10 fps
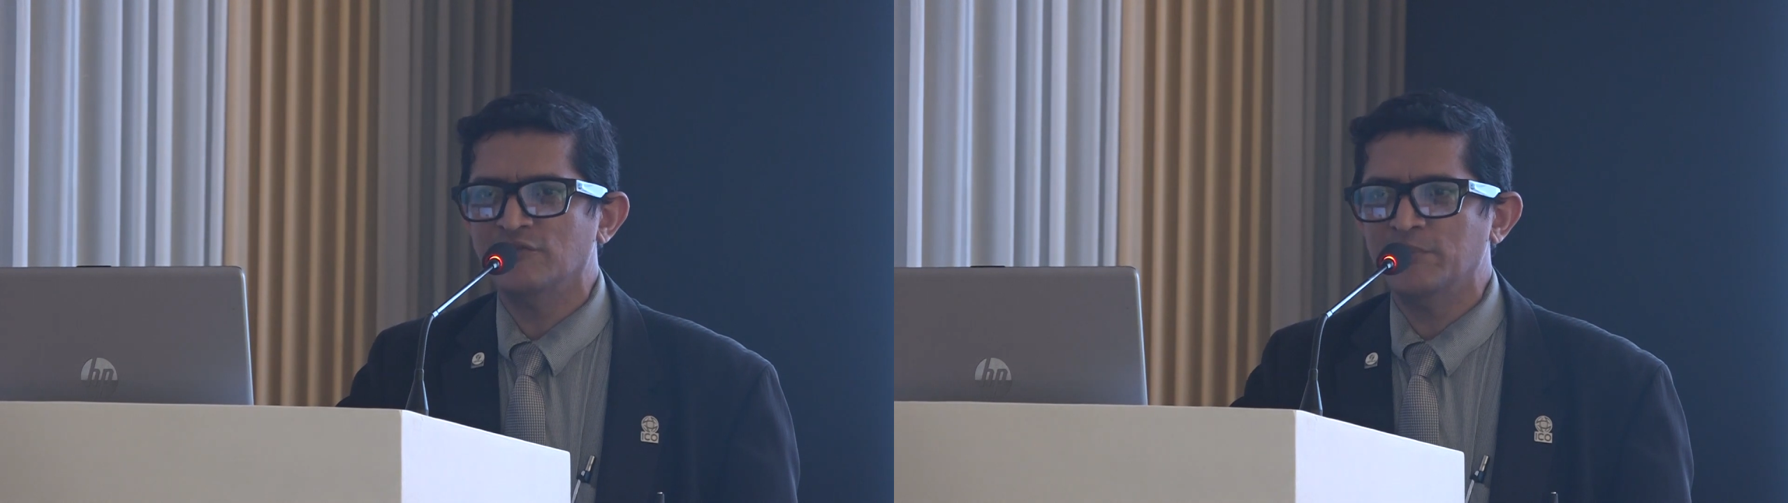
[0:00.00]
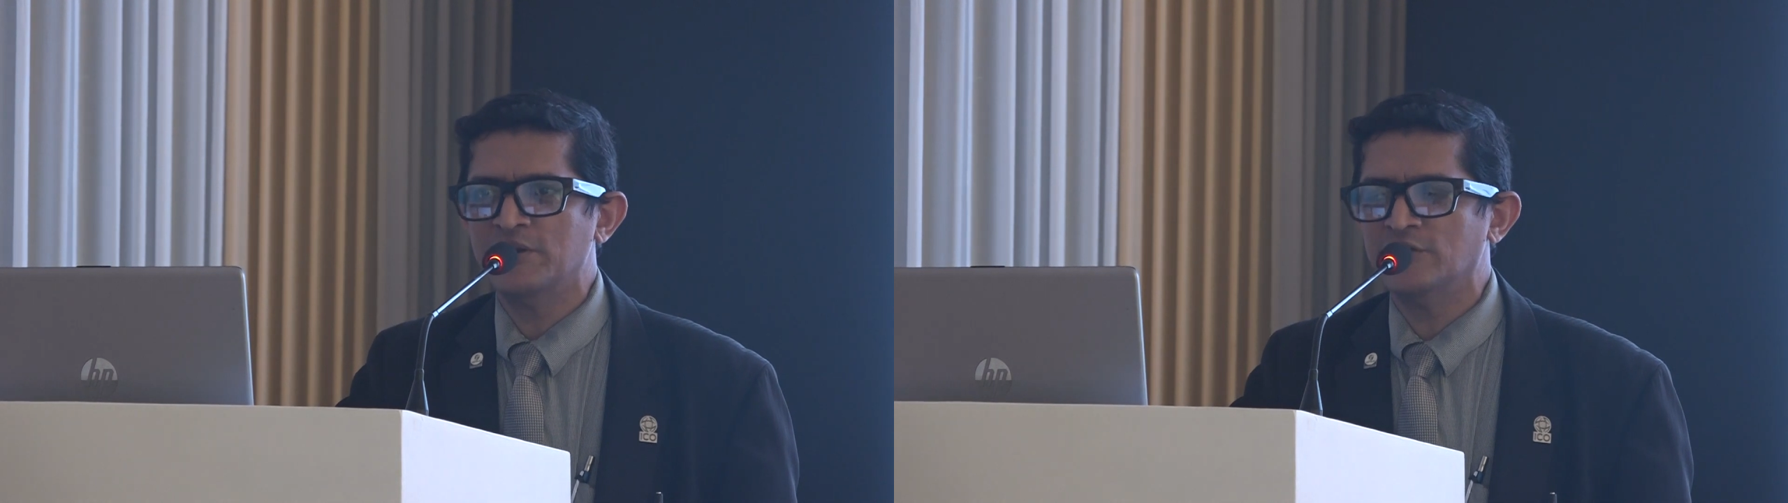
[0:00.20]

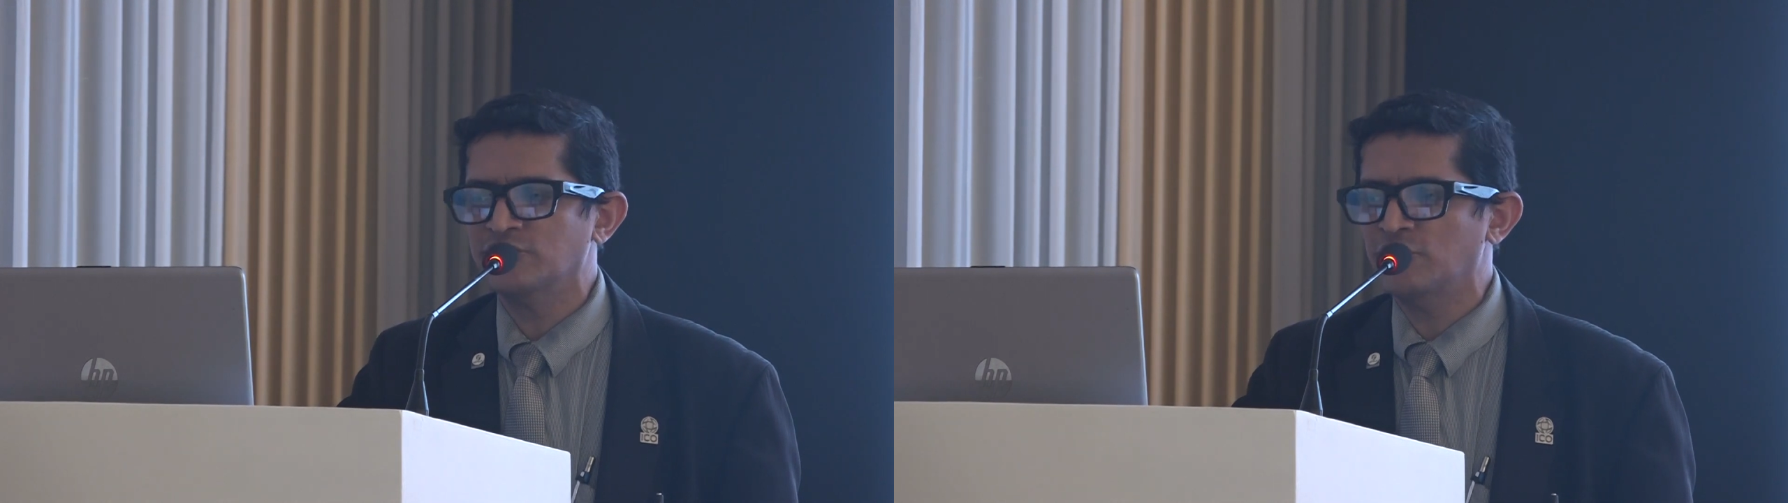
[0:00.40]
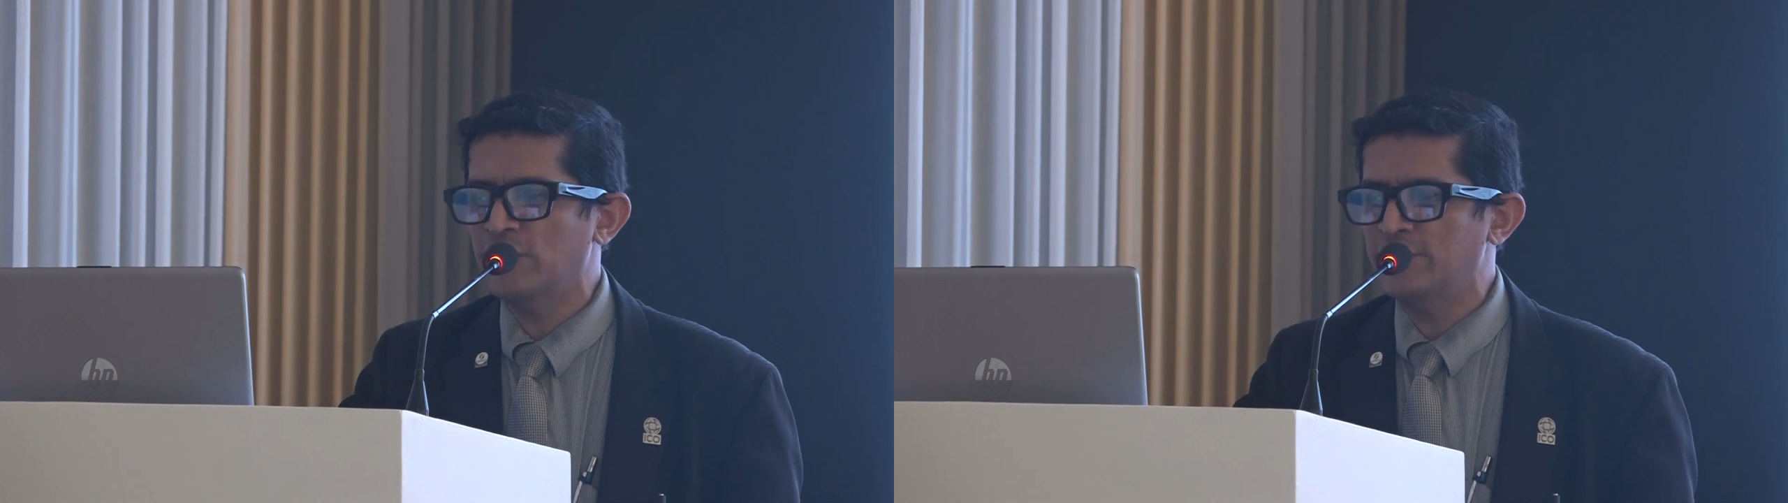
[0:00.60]
webinars
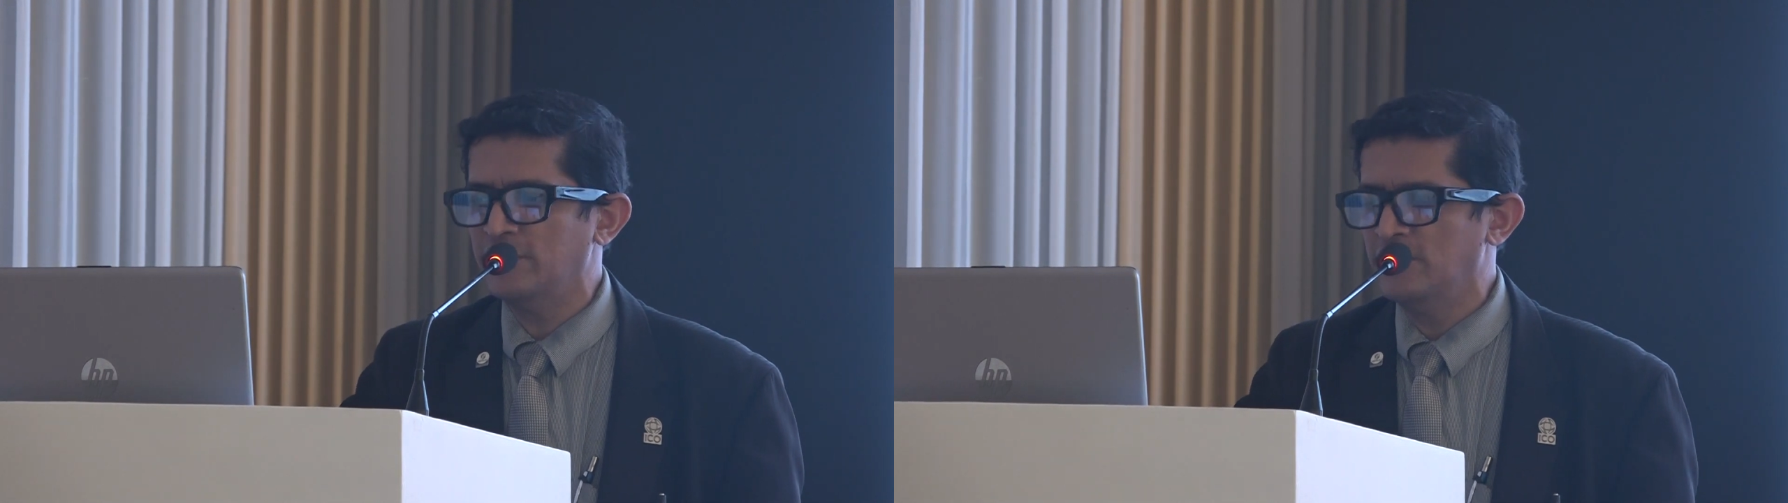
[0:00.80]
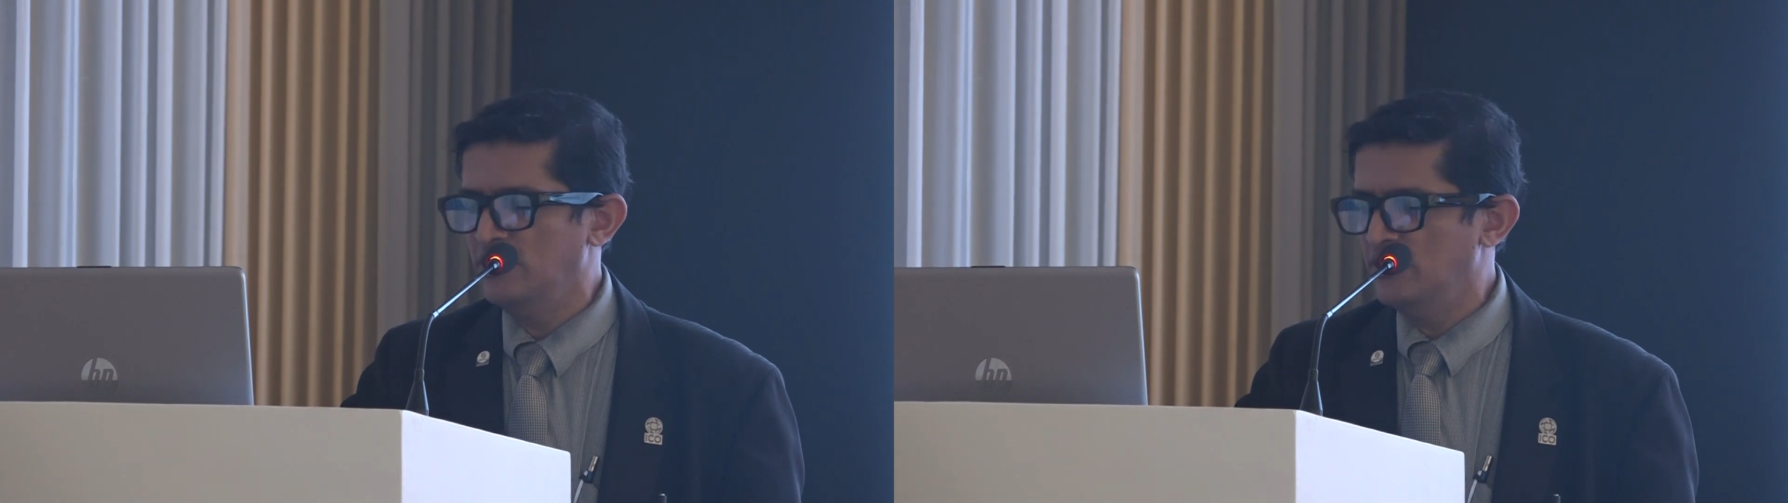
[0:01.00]
for
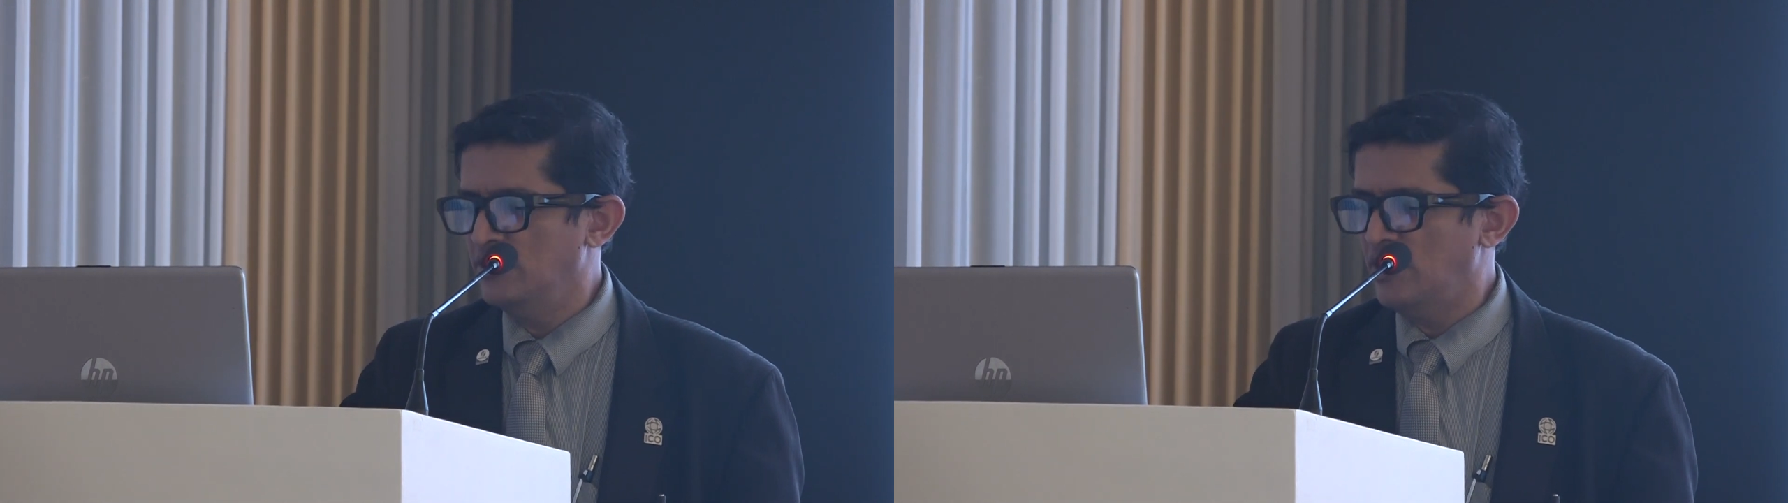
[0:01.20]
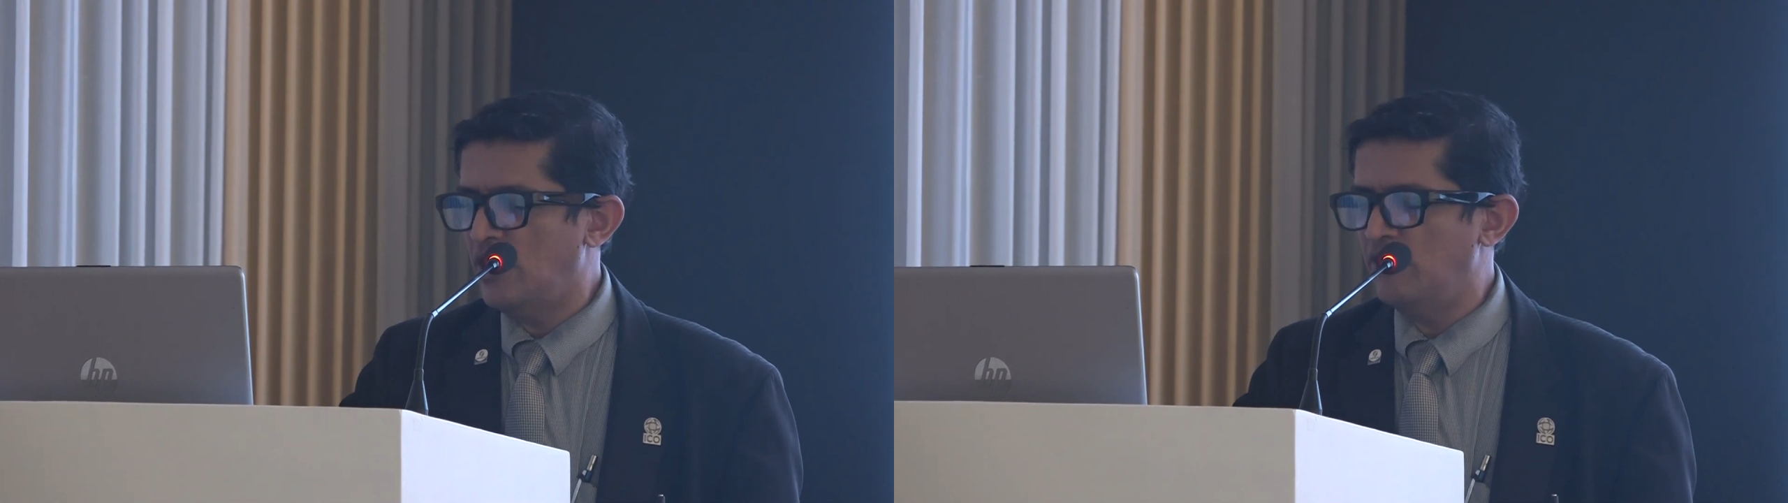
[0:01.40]
1
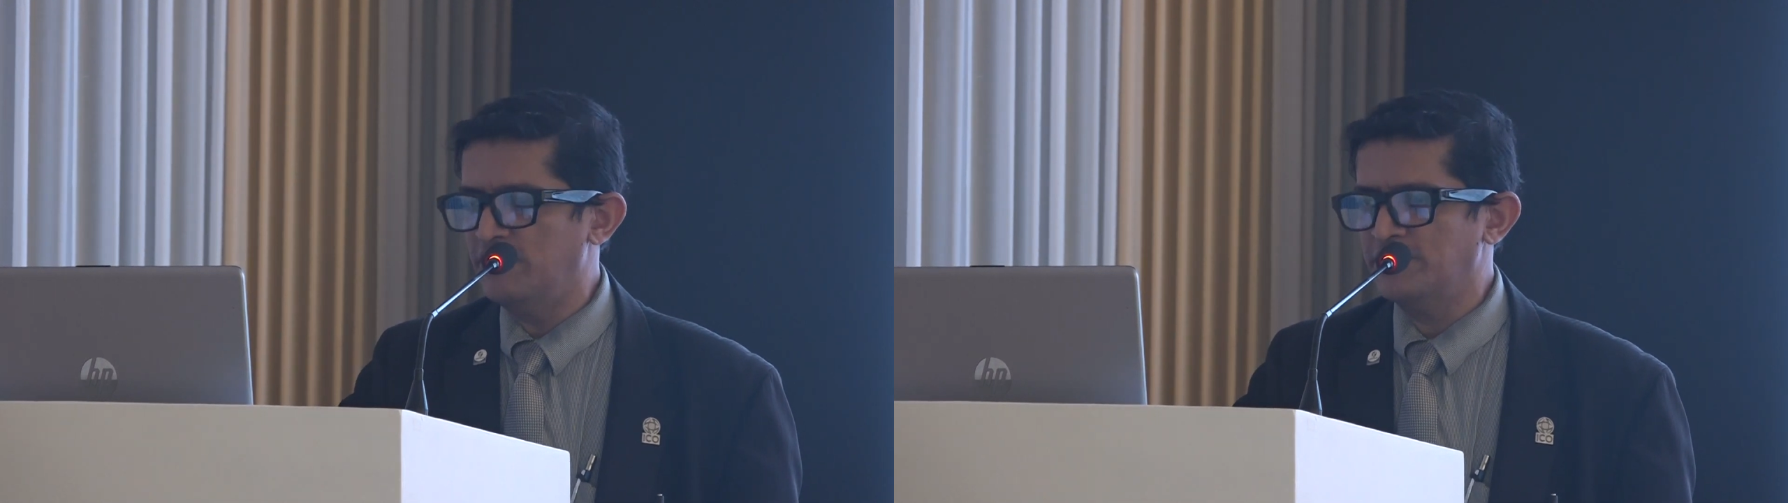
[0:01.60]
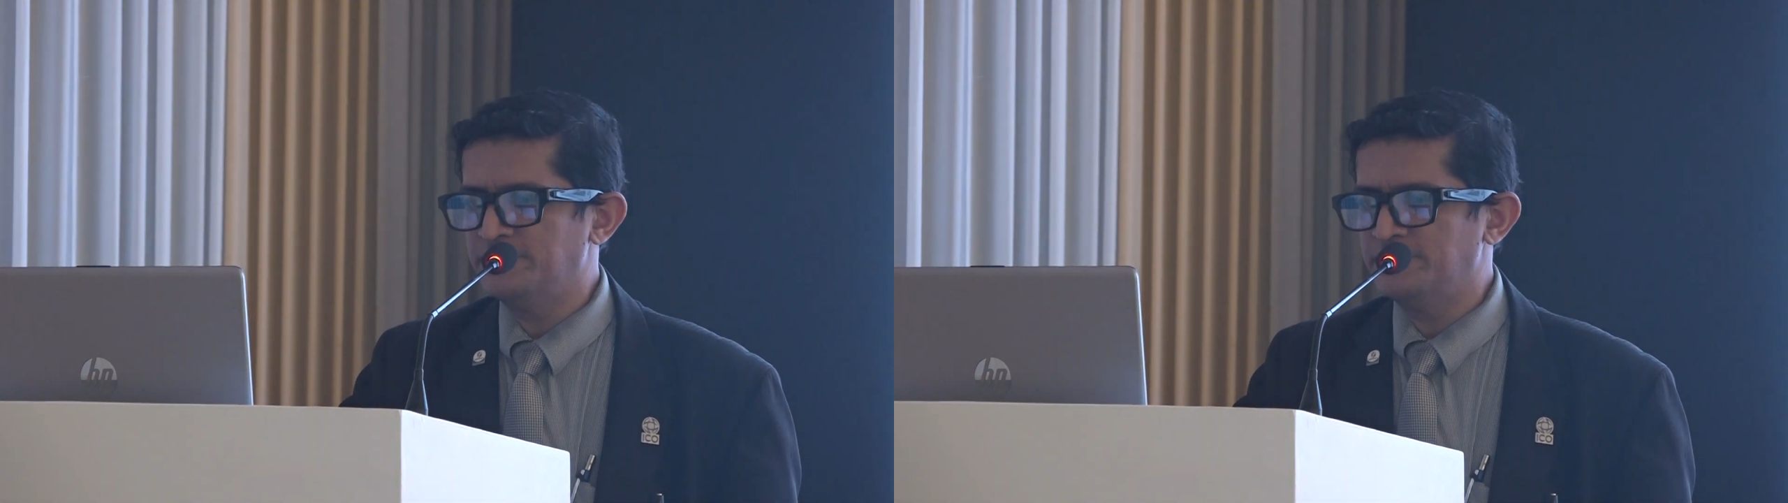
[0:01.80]
hour.